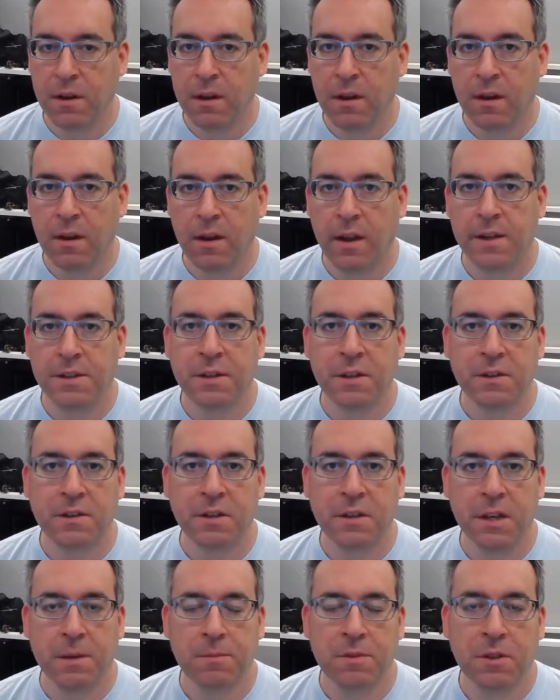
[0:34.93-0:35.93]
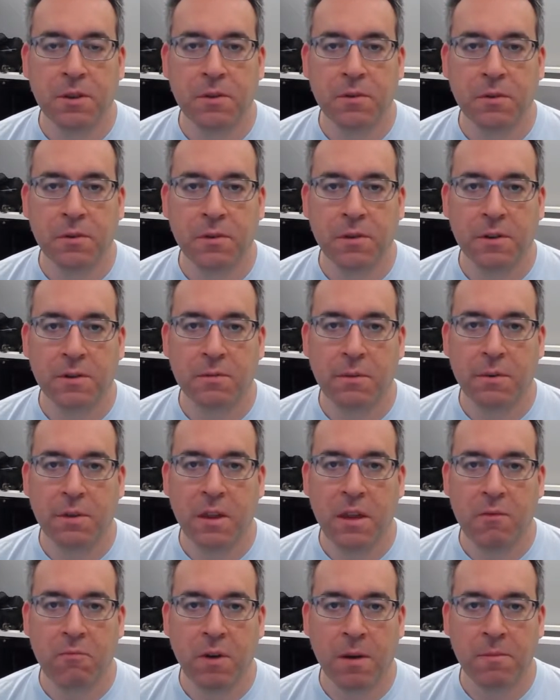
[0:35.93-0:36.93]
As you can see, I'm still doing this with
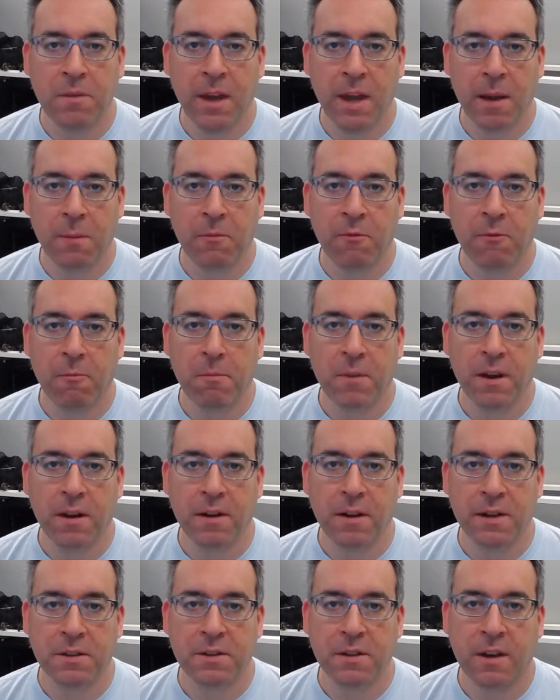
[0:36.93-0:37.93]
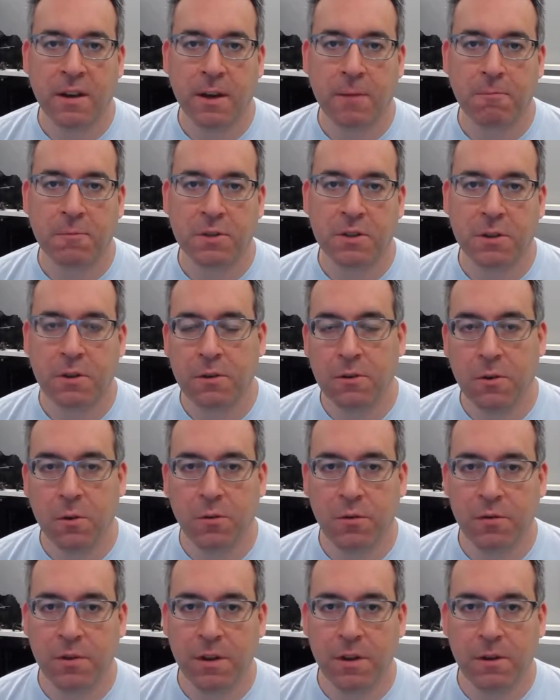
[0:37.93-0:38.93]
the webcam from my desktop, so
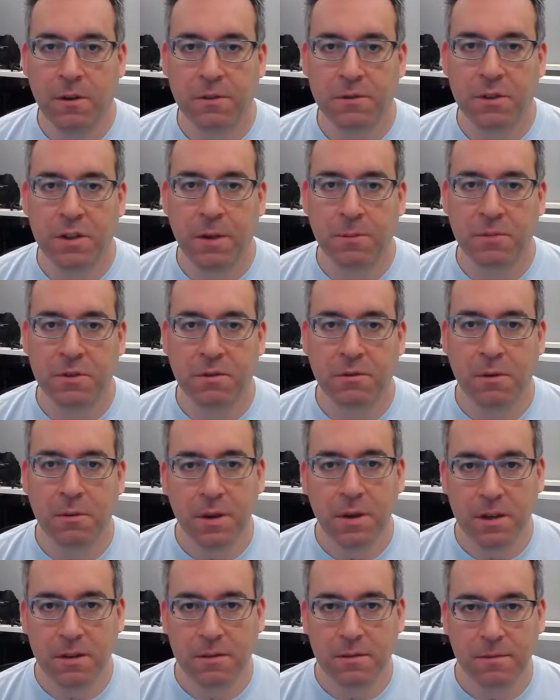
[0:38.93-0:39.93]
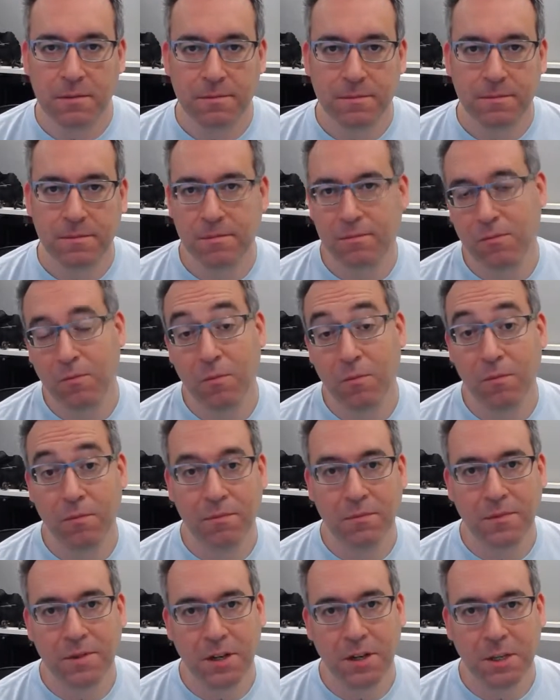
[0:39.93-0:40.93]
hopefully all this comes through well.
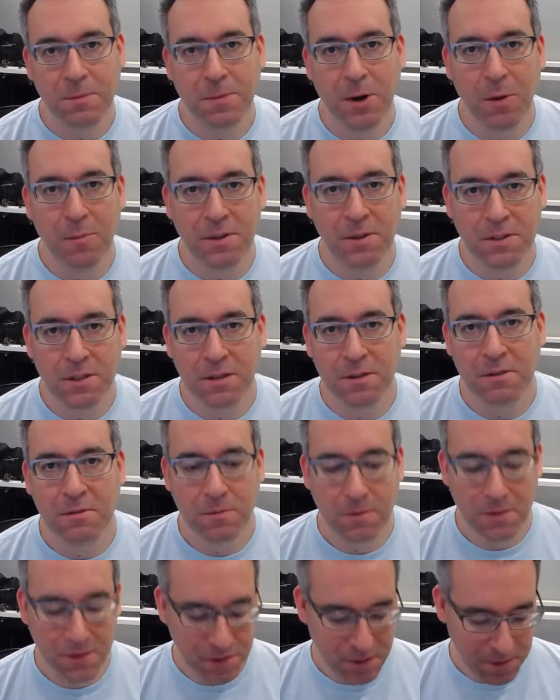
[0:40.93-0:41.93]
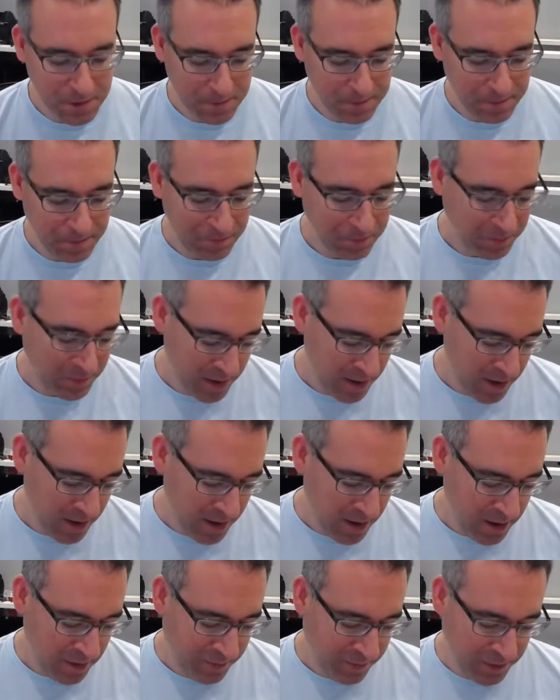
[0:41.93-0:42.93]
It's an experiment still, we'll see.
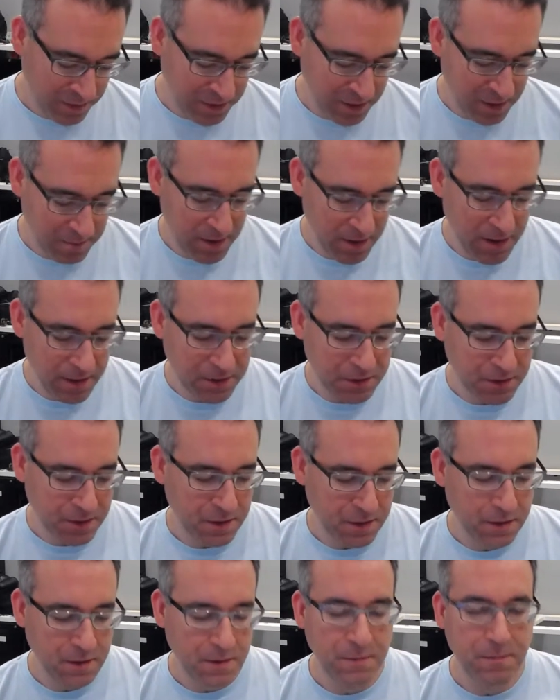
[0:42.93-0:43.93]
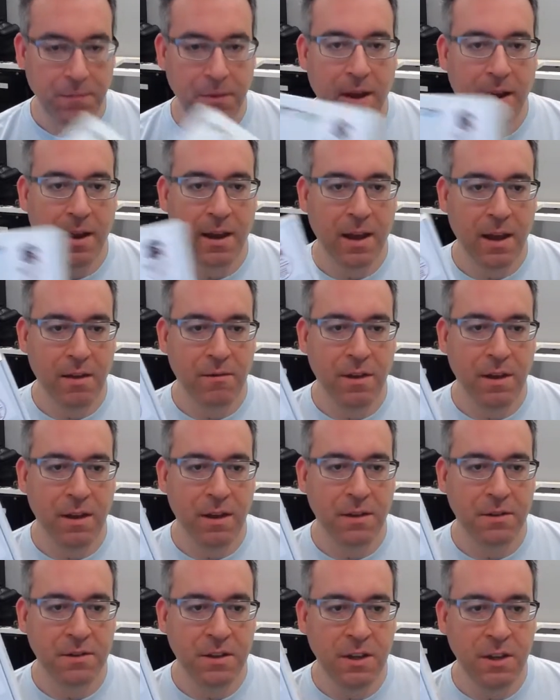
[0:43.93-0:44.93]
First unboxing, I have a
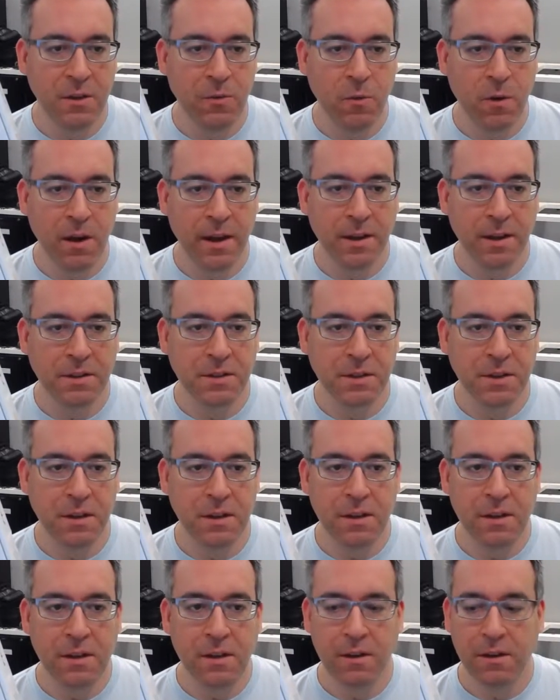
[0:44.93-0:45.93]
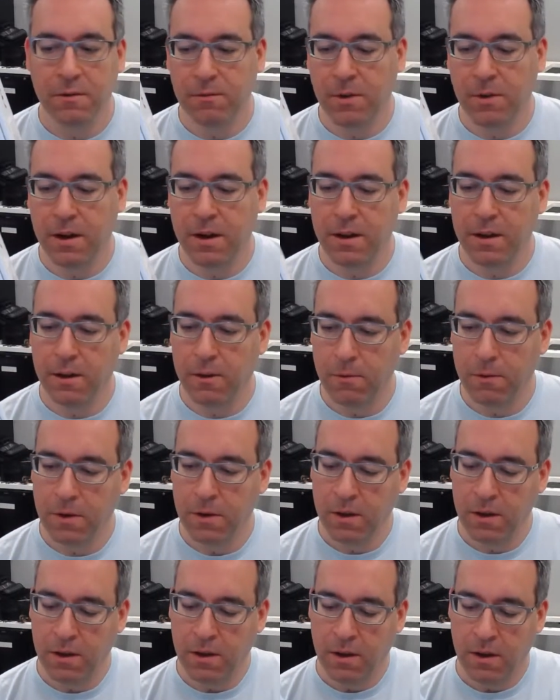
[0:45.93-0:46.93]
TYT radio.
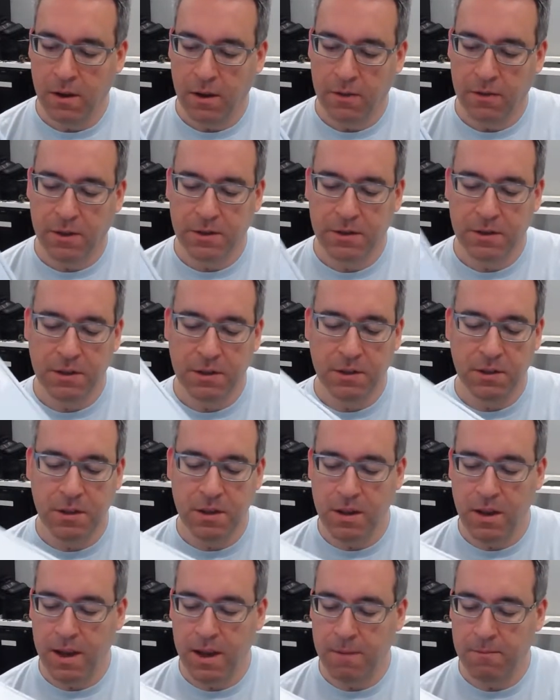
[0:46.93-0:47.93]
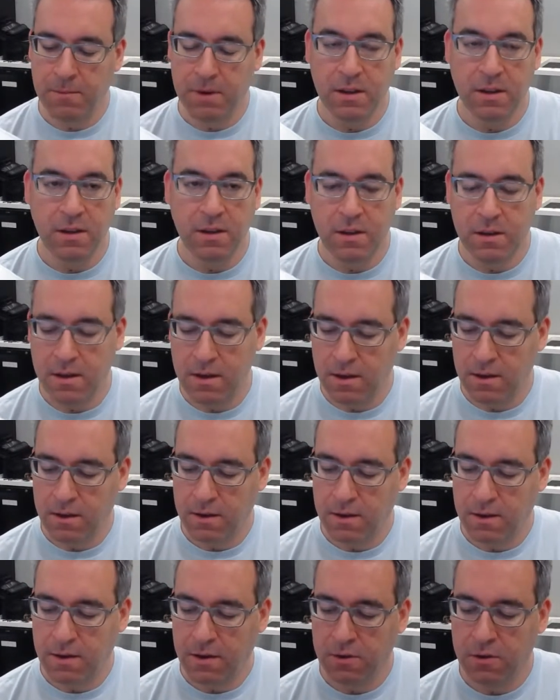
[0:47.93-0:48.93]
This is the
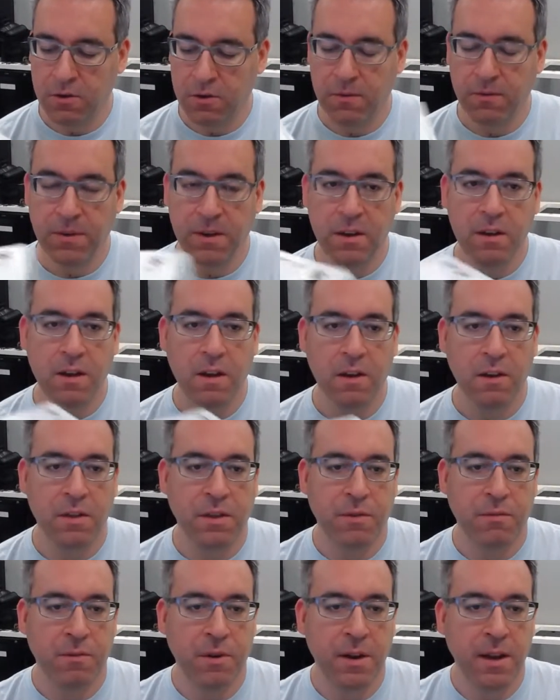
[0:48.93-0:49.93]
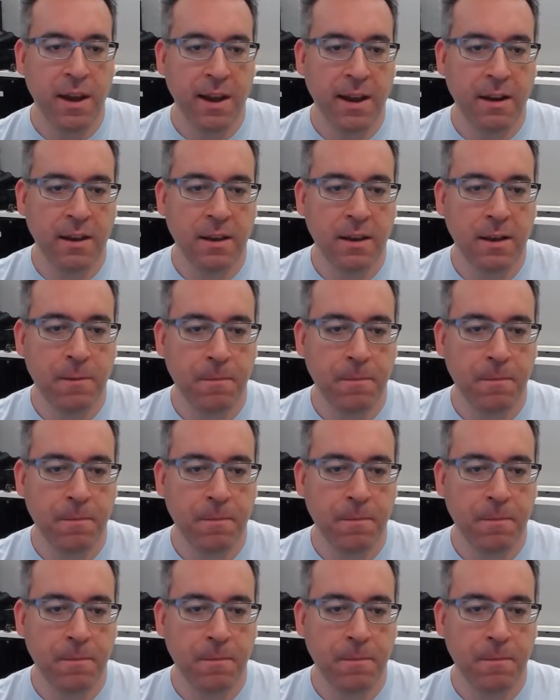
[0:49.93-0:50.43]
MD-UV380.